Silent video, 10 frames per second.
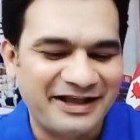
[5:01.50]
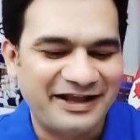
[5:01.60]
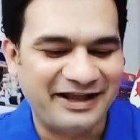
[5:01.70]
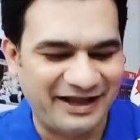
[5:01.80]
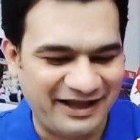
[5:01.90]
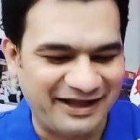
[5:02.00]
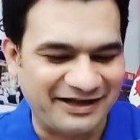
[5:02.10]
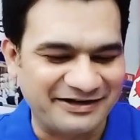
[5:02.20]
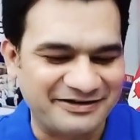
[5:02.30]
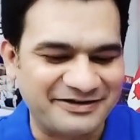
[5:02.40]

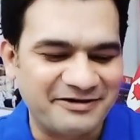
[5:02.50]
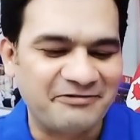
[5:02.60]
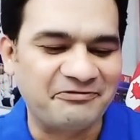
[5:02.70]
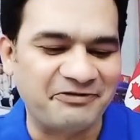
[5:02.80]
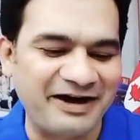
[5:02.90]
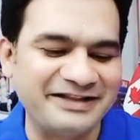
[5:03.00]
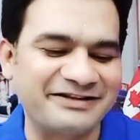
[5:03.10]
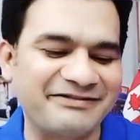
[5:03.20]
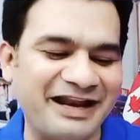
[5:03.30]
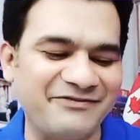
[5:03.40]
and find
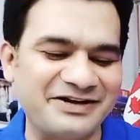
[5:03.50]
the relevant